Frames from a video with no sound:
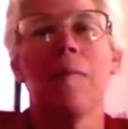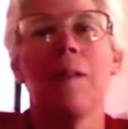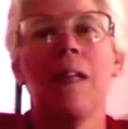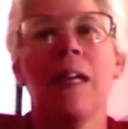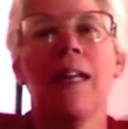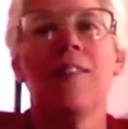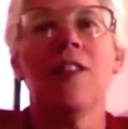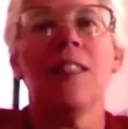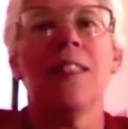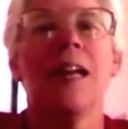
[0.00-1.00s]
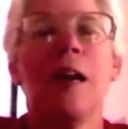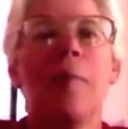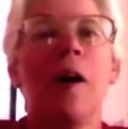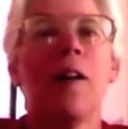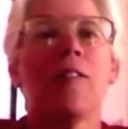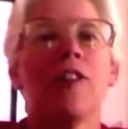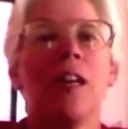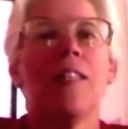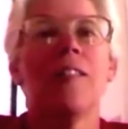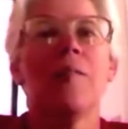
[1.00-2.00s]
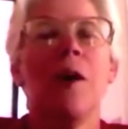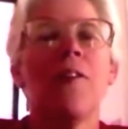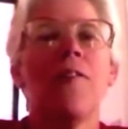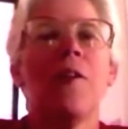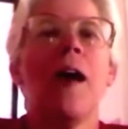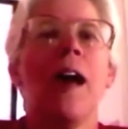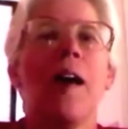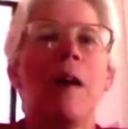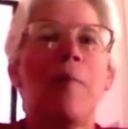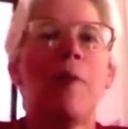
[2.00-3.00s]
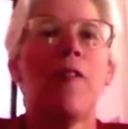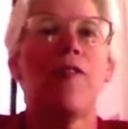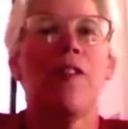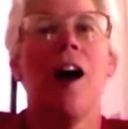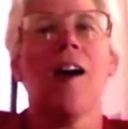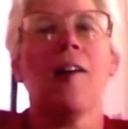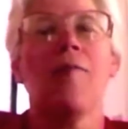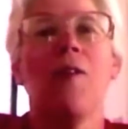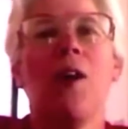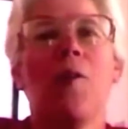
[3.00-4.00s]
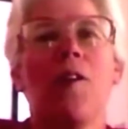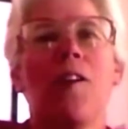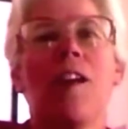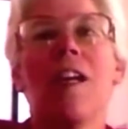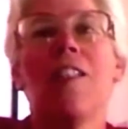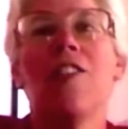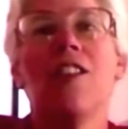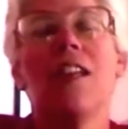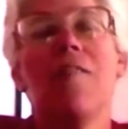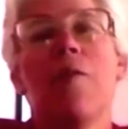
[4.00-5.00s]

And she said, I apologize to both of you. Had my brother not come forward, she never would have